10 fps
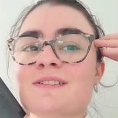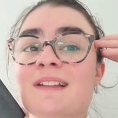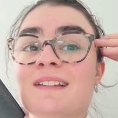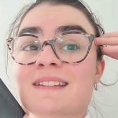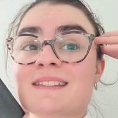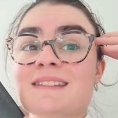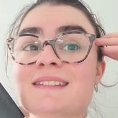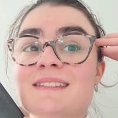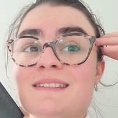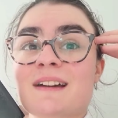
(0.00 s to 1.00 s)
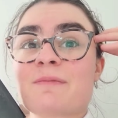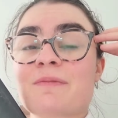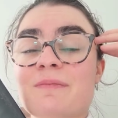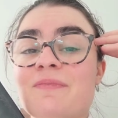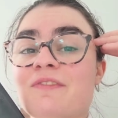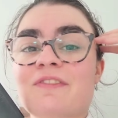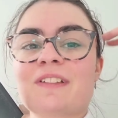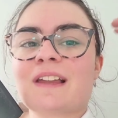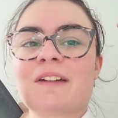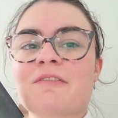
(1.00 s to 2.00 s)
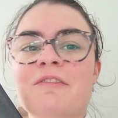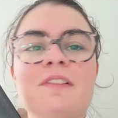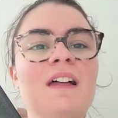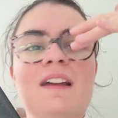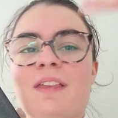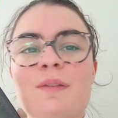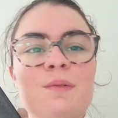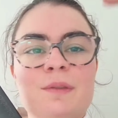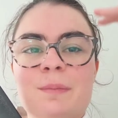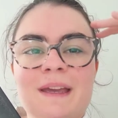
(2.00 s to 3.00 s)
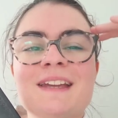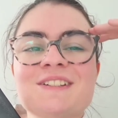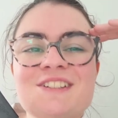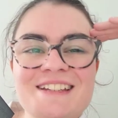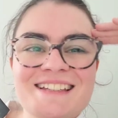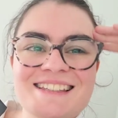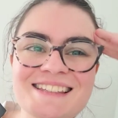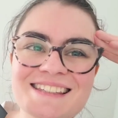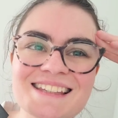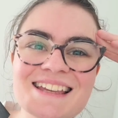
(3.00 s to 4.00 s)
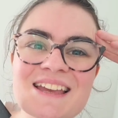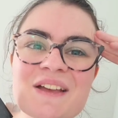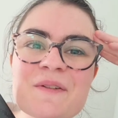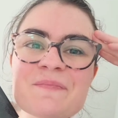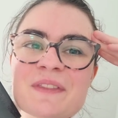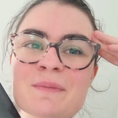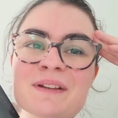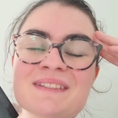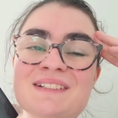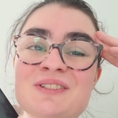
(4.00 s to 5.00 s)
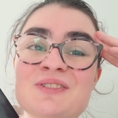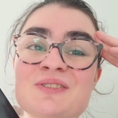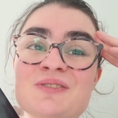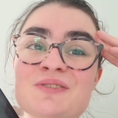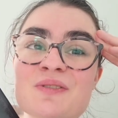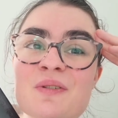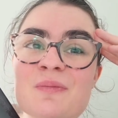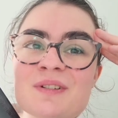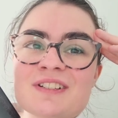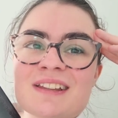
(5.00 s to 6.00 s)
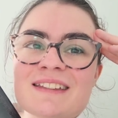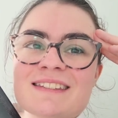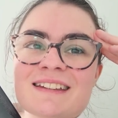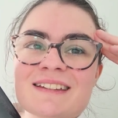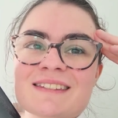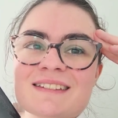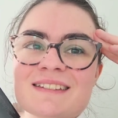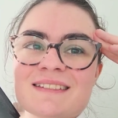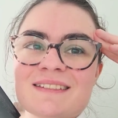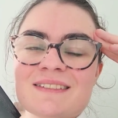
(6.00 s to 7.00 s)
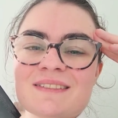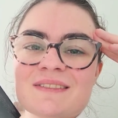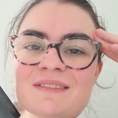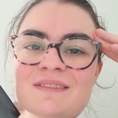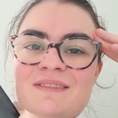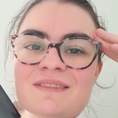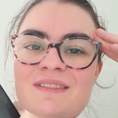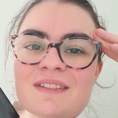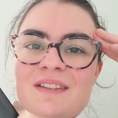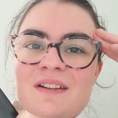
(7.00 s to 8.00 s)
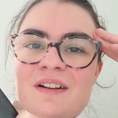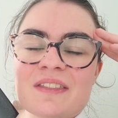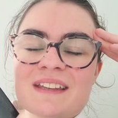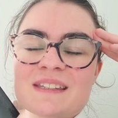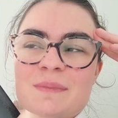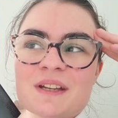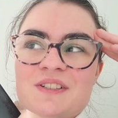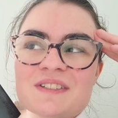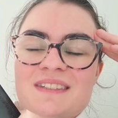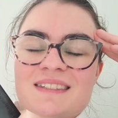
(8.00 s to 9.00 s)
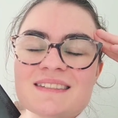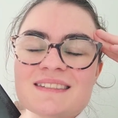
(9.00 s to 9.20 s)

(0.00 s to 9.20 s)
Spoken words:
So like this is, I feel like I'm flying through the pages because there's so much less text on these pages.